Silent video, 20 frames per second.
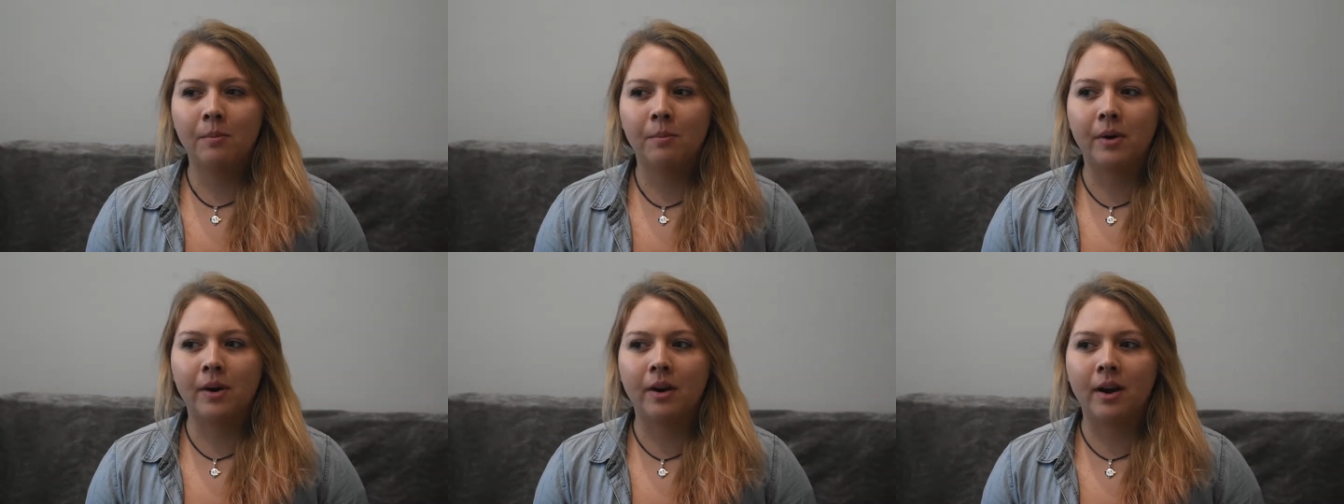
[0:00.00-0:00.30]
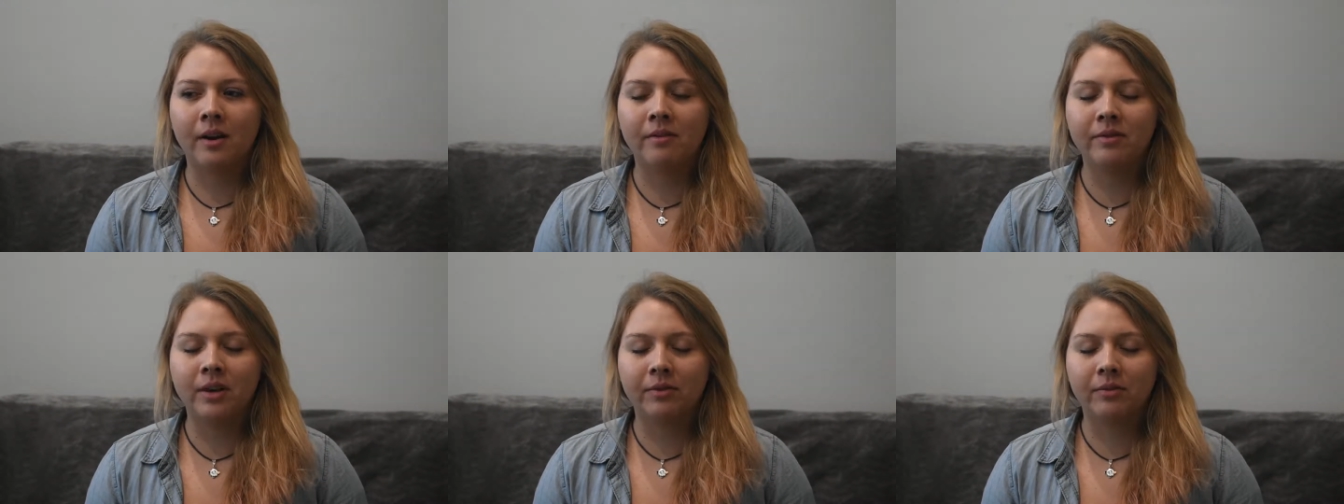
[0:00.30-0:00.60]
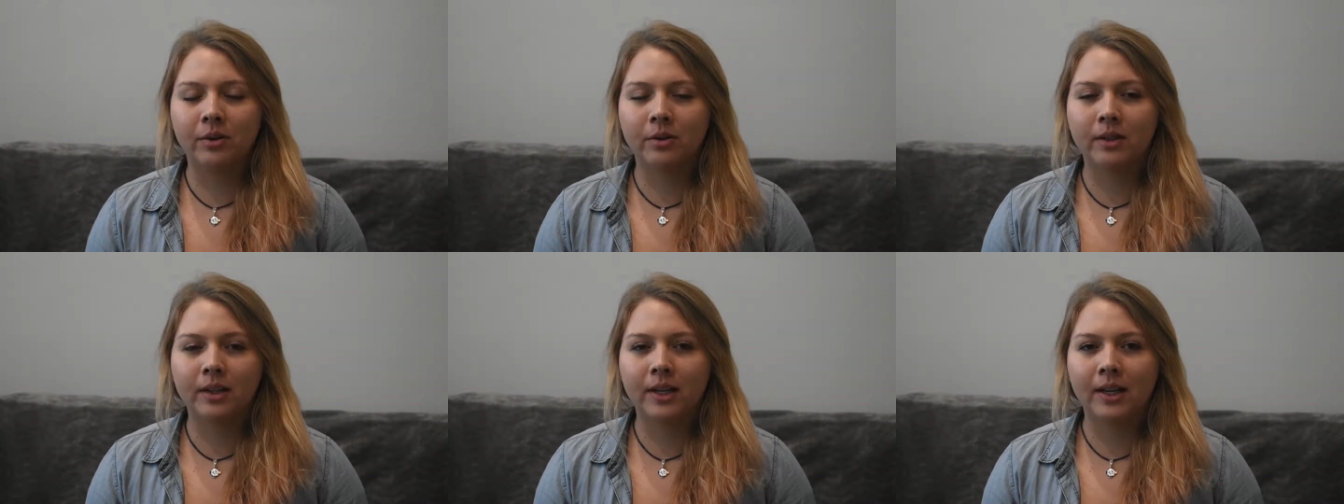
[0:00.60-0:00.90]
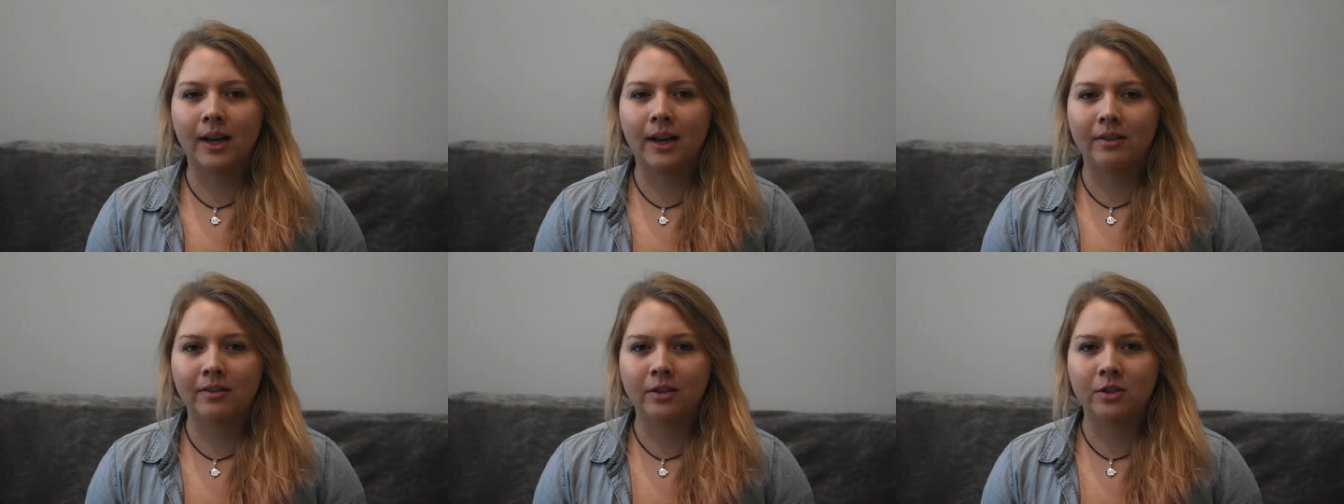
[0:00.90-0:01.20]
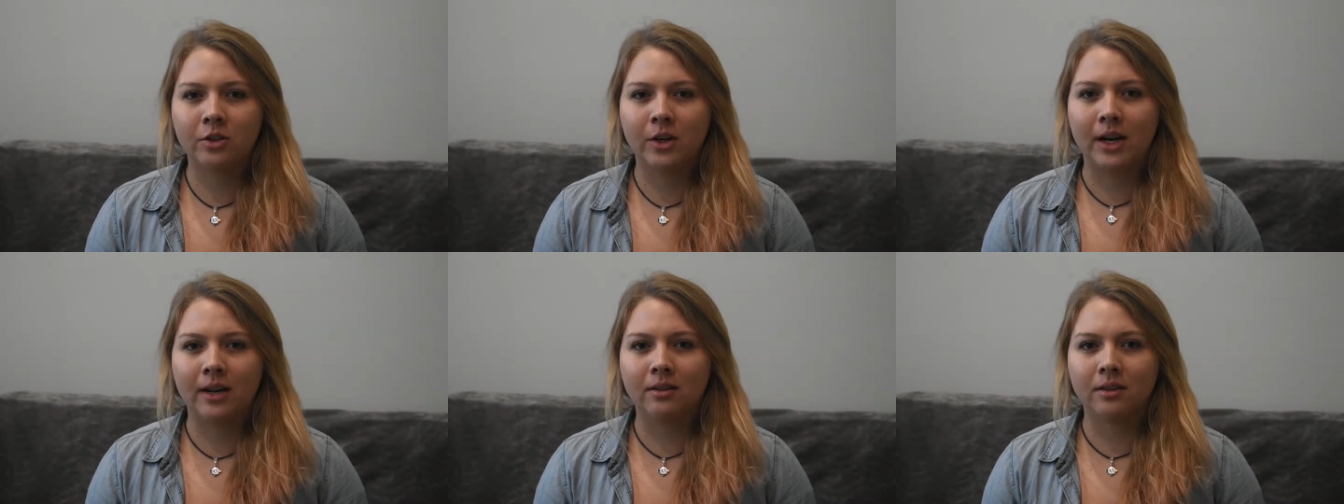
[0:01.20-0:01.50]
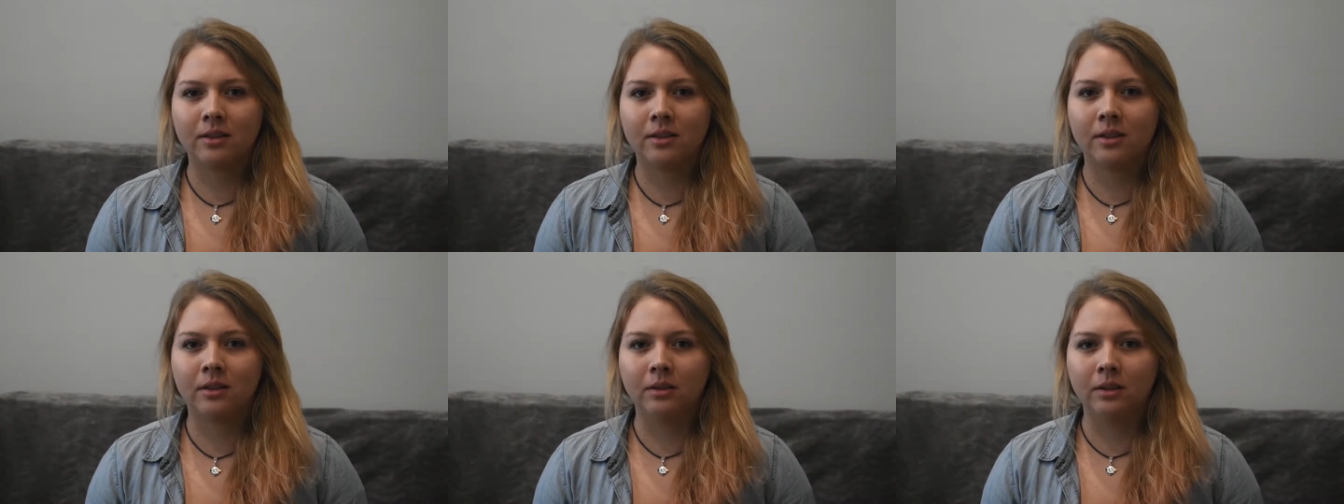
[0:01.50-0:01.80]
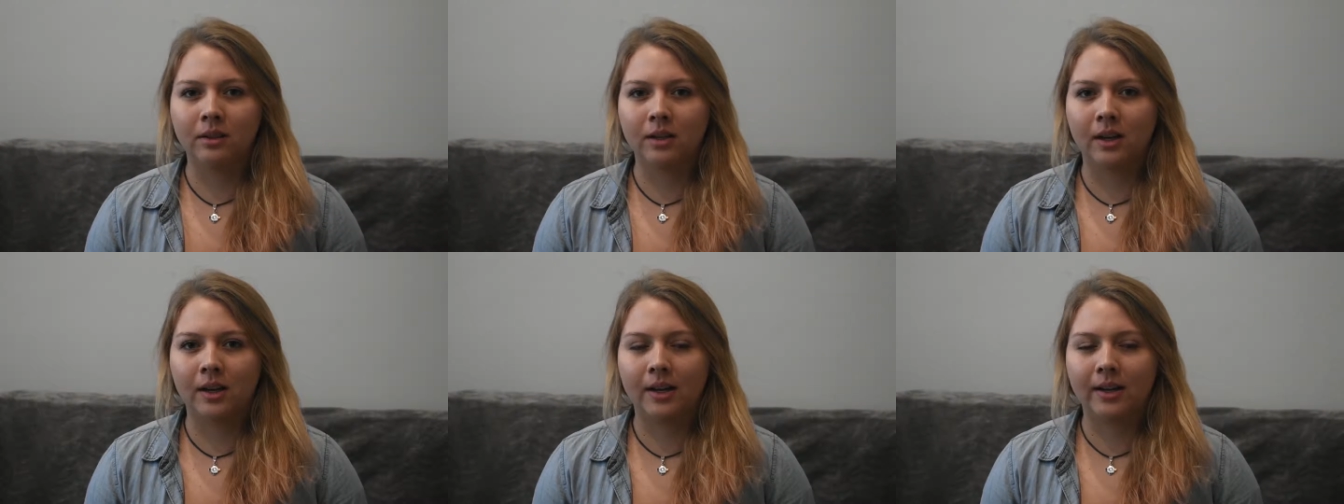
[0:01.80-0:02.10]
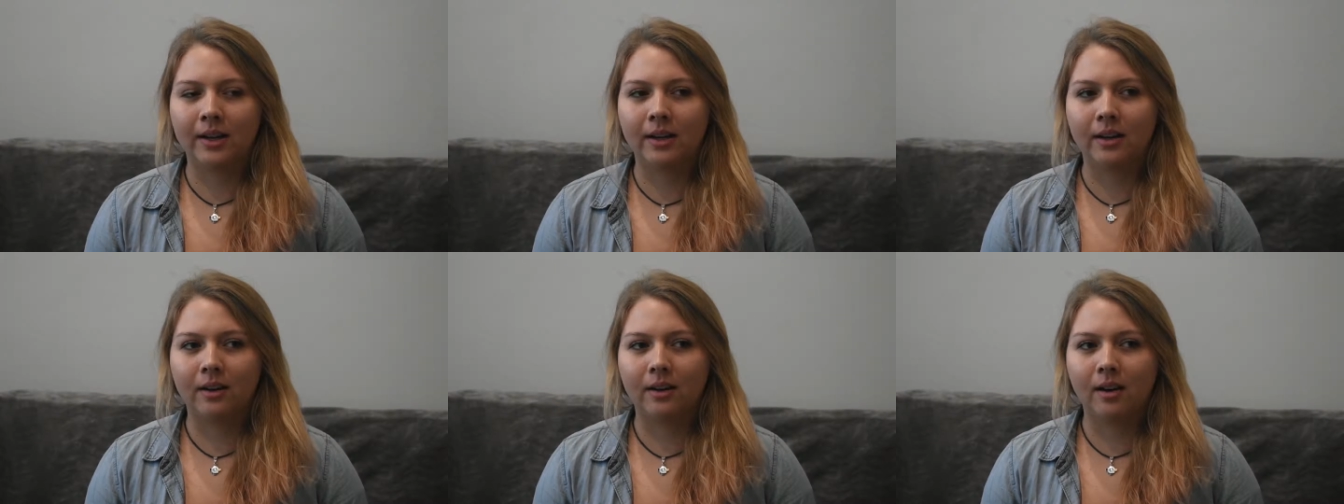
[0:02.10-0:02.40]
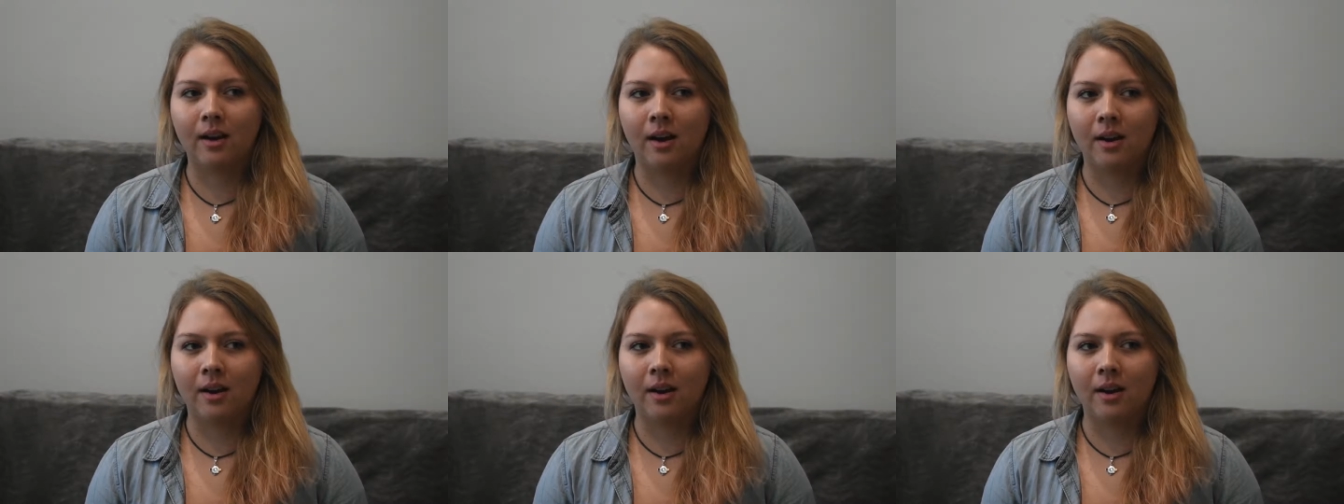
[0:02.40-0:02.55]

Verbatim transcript: but I've never really had the chance to look at it